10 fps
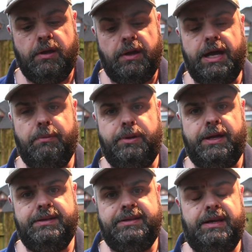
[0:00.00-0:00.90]
I
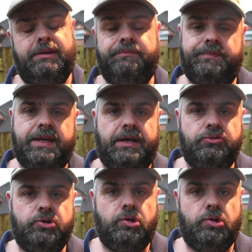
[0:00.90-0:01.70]
applied that care under